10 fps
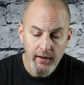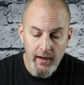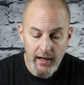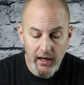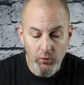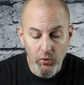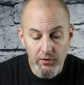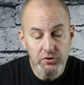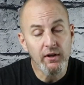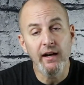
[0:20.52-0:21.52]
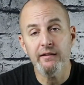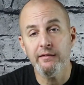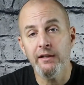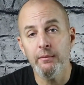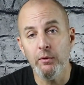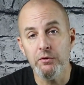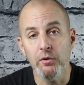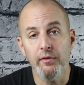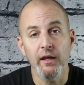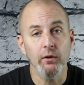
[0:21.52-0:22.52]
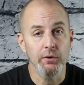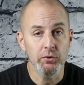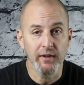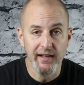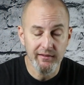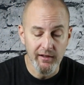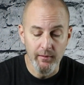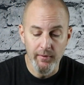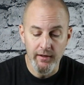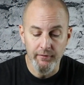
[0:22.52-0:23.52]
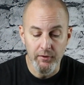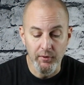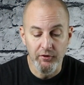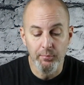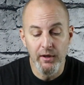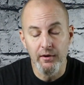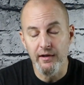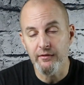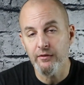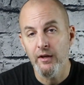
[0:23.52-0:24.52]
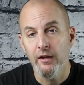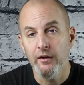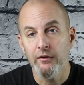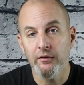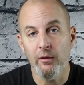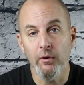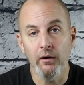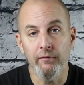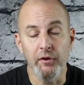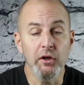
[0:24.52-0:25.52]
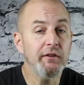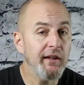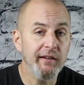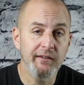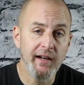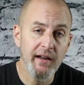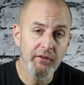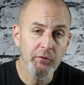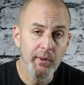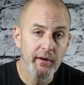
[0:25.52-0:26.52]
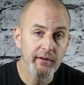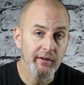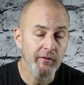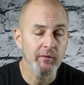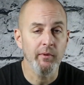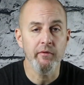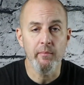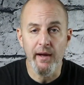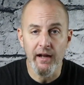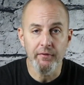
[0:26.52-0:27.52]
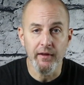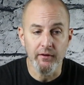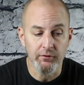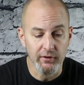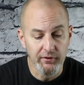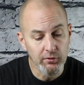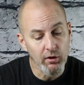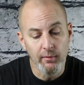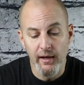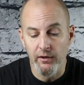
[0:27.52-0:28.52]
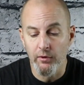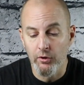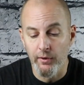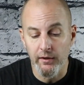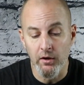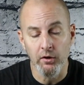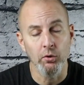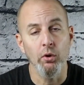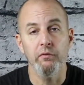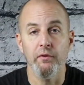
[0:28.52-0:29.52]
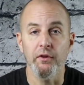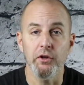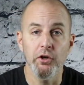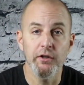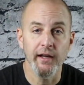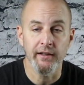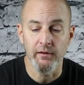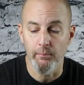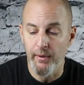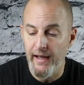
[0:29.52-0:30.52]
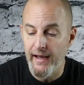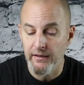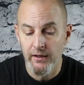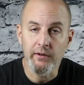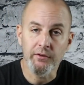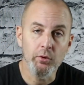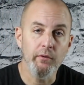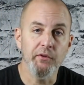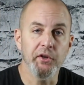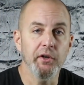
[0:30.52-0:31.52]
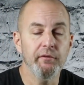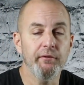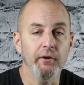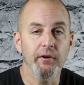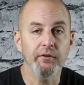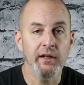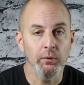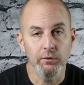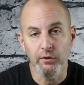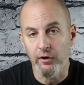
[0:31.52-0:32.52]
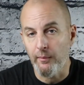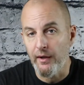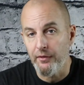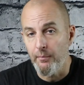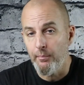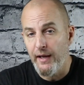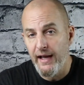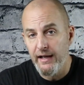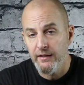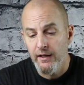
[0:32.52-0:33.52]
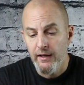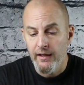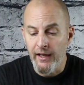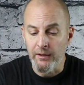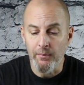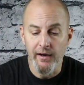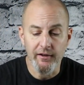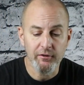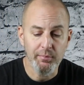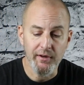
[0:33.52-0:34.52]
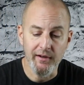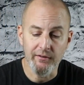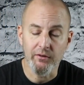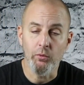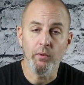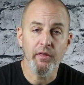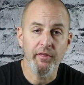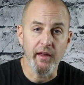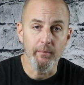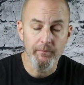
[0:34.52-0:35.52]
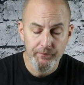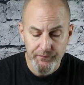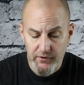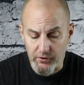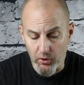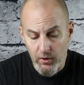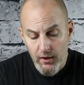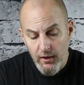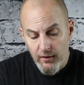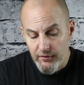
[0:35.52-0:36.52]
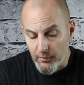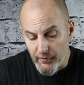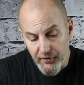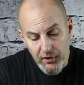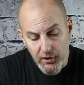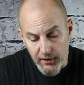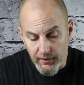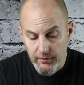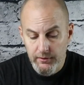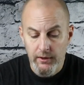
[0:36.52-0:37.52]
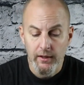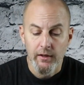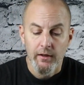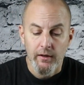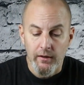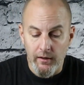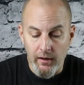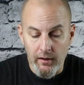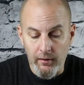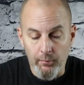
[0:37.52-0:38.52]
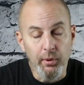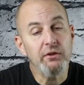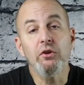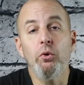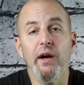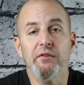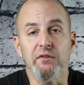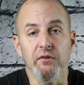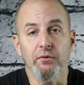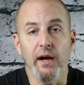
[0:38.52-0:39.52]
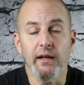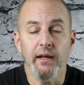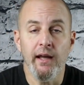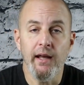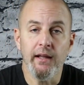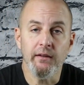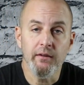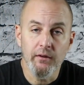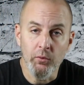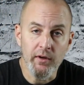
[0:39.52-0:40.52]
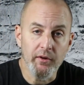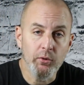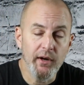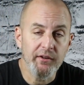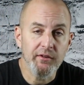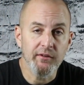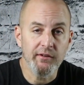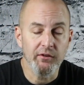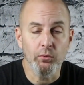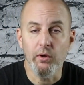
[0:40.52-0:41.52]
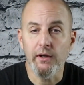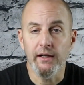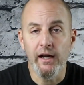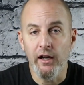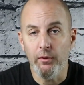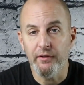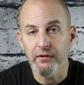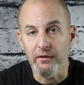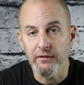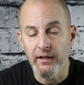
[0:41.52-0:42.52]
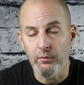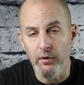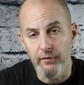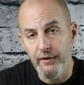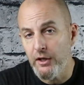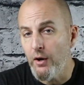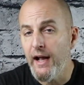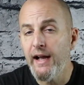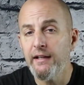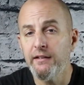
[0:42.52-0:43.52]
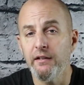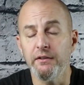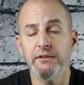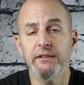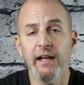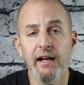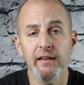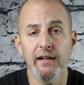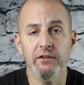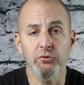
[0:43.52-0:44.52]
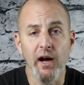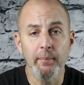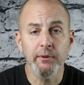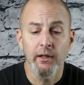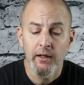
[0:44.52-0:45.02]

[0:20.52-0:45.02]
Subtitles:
and I want you guys to tell me what you think when you get them and if you experience some of the good things that I've experienced and some of the bad things. So let's talk about it real quick. I'll go over the good and the bad. Let's go over the good first, and then we'll talk about the bad and my experience with them. So some of the good, a bunch of questions, right? And one of the questions, does it work on iOS 13? Well, the video I had the other day that I dropped,